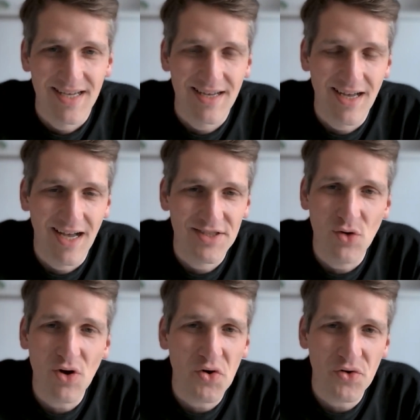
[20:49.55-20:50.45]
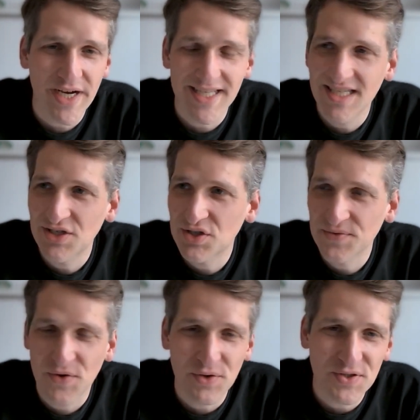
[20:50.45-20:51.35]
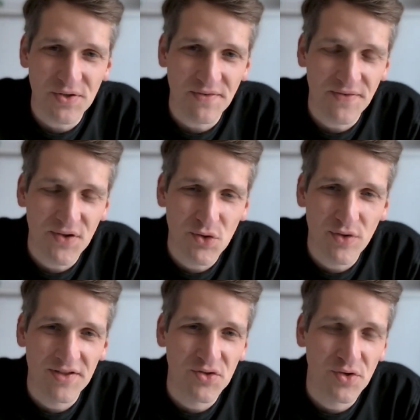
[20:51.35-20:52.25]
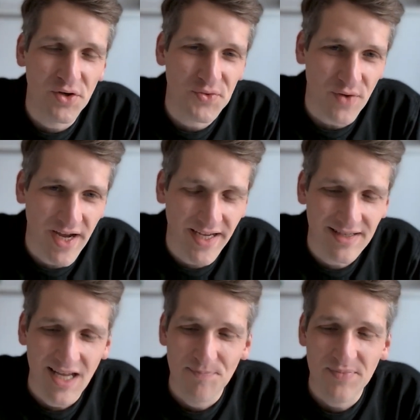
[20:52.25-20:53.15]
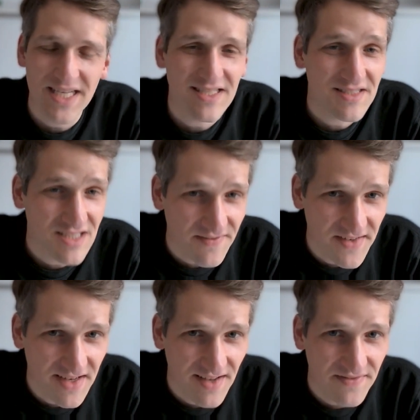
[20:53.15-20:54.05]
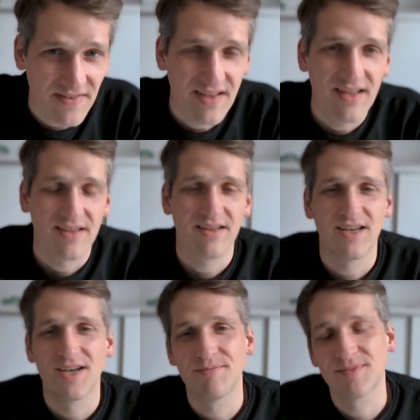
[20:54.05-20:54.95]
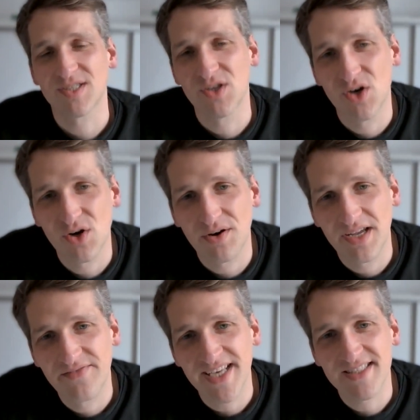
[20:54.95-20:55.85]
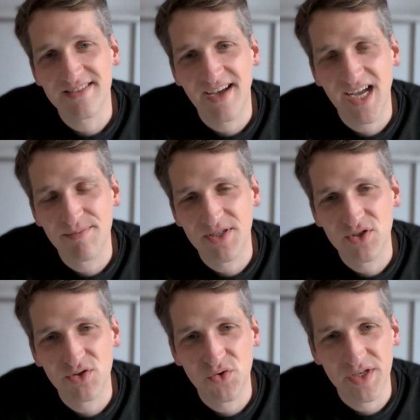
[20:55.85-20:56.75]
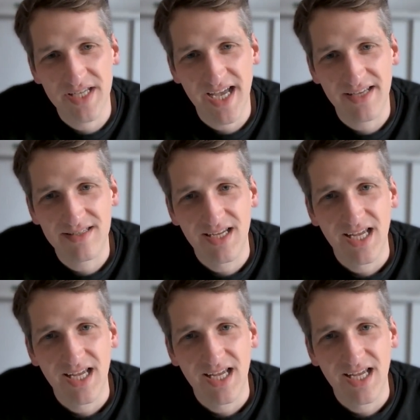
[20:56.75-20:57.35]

Don't go crazy. Just focus on a few and do those right. It's tough enough. So invest time into doing that.